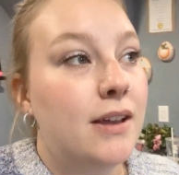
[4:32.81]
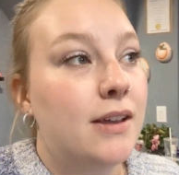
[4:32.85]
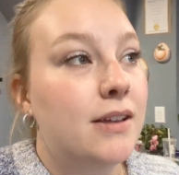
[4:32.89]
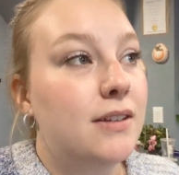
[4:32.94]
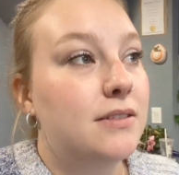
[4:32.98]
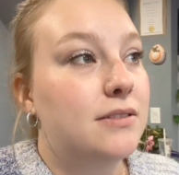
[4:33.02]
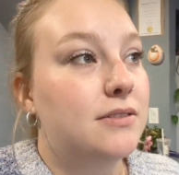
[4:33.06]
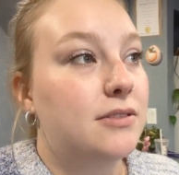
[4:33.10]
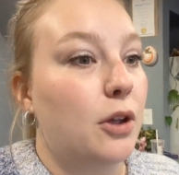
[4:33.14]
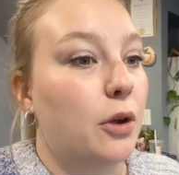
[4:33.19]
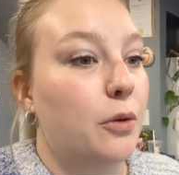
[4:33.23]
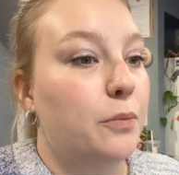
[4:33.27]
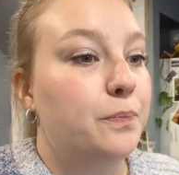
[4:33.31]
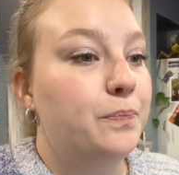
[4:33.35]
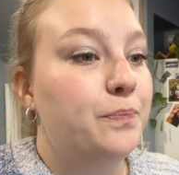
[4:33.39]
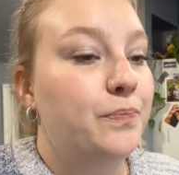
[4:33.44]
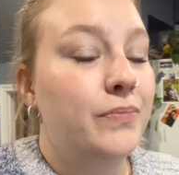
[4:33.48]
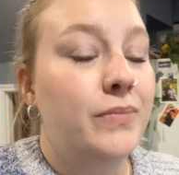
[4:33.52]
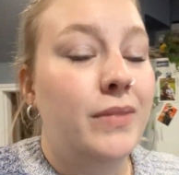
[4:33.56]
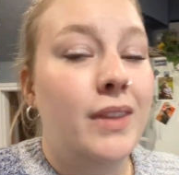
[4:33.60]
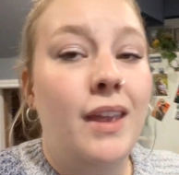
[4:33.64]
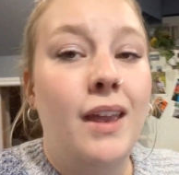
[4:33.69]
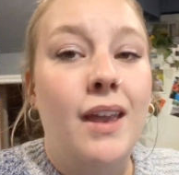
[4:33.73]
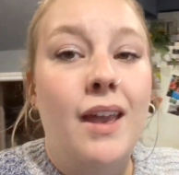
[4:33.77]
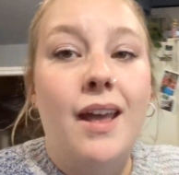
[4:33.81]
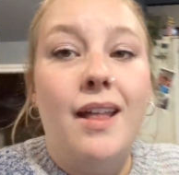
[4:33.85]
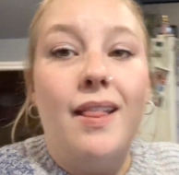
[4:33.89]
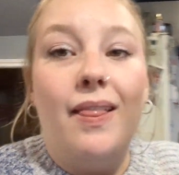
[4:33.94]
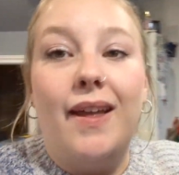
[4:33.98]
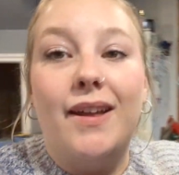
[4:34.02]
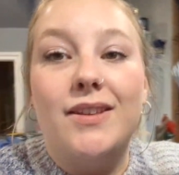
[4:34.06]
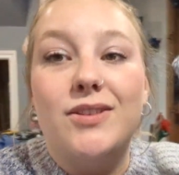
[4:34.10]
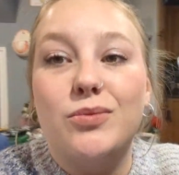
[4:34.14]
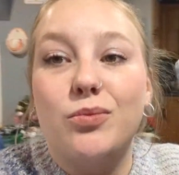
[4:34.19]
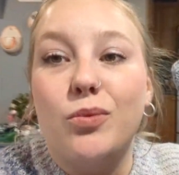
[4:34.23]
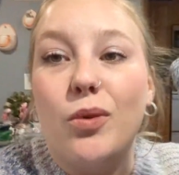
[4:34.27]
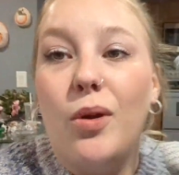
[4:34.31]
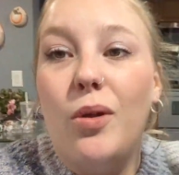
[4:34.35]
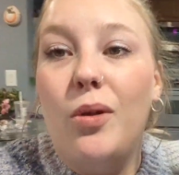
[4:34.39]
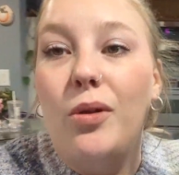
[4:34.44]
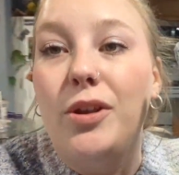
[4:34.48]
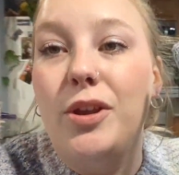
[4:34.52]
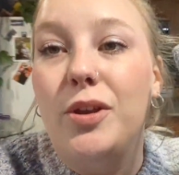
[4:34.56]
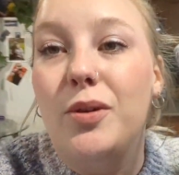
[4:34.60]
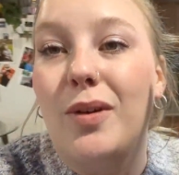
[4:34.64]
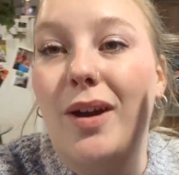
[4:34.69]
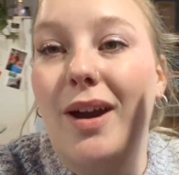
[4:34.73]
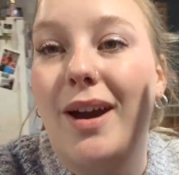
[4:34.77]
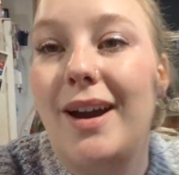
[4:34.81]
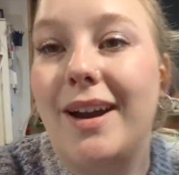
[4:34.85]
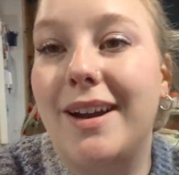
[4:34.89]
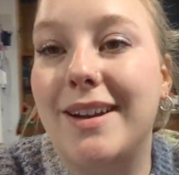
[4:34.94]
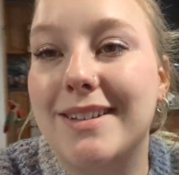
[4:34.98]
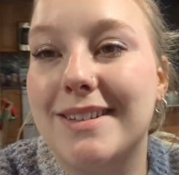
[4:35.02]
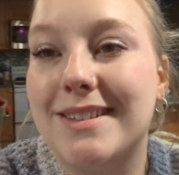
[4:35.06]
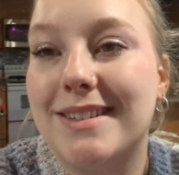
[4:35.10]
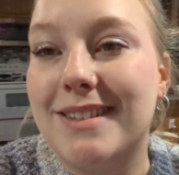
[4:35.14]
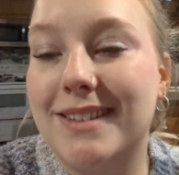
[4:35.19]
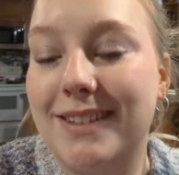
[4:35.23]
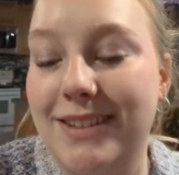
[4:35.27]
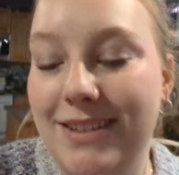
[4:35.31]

So let's roll, you guys.